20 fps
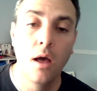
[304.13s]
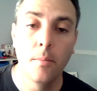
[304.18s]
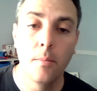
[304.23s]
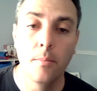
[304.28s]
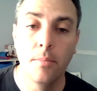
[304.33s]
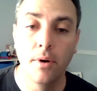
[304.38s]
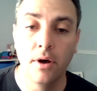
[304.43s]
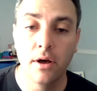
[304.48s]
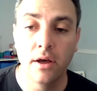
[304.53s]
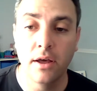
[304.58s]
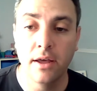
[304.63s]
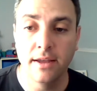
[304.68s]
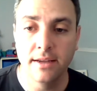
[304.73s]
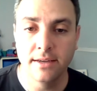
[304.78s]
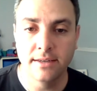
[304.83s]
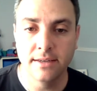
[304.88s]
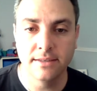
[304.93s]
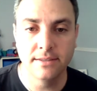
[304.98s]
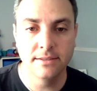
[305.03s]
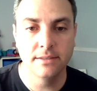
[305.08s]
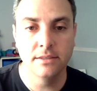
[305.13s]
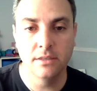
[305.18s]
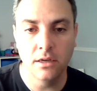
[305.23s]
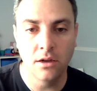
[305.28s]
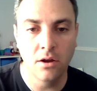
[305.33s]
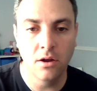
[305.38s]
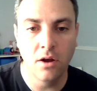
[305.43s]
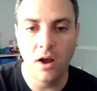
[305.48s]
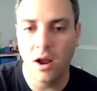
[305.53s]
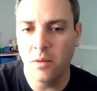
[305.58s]
But
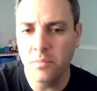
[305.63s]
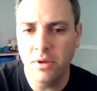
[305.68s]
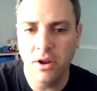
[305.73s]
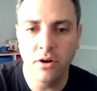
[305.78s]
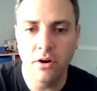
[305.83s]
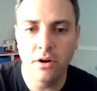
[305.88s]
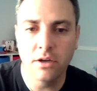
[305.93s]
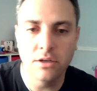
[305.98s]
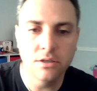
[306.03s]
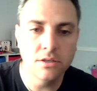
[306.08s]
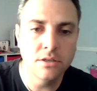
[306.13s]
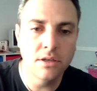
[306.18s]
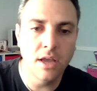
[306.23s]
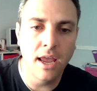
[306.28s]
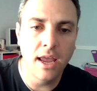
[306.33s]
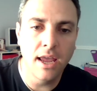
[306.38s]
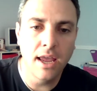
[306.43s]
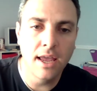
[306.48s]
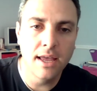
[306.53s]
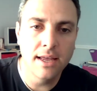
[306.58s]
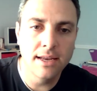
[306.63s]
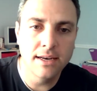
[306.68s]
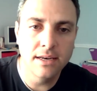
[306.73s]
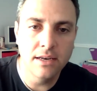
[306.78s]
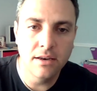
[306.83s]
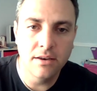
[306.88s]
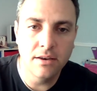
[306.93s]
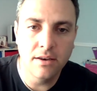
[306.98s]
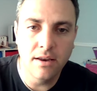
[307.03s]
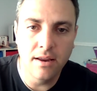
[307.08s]
I'm curious, and
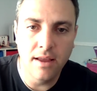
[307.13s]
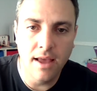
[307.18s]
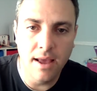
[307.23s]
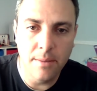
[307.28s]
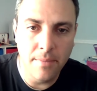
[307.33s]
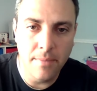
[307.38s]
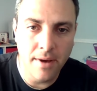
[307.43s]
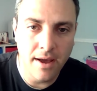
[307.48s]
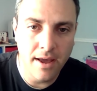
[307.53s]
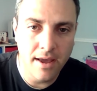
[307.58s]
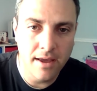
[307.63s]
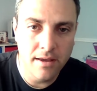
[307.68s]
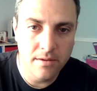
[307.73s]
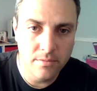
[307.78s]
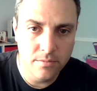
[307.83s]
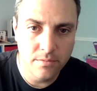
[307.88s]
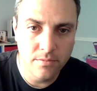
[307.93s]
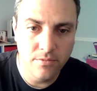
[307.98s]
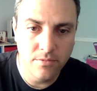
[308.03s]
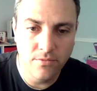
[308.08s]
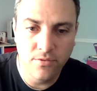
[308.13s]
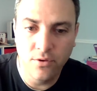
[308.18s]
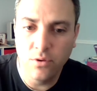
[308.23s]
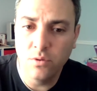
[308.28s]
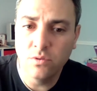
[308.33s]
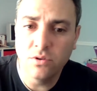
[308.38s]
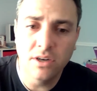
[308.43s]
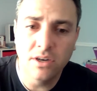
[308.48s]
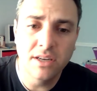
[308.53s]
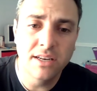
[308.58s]
my
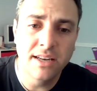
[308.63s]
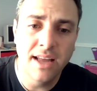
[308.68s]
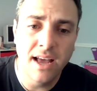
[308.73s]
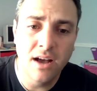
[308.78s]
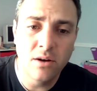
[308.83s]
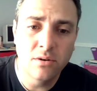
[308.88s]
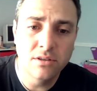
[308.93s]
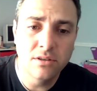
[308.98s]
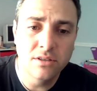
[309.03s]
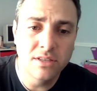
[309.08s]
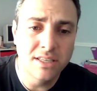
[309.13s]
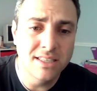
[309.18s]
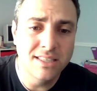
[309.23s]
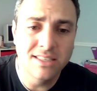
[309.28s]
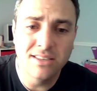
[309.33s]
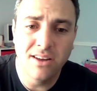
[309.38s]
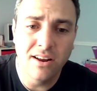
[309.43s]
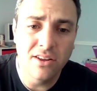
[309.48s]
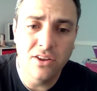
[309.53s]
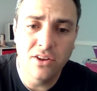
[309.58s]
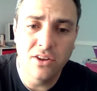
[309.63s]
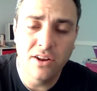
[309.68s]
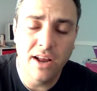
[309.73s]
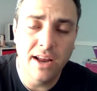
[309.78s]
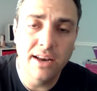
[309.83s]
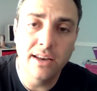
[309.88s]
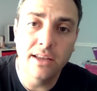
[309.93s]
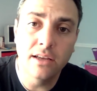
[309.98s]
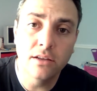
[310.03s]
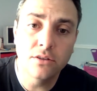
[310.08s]
views on it now is it's not a good idea.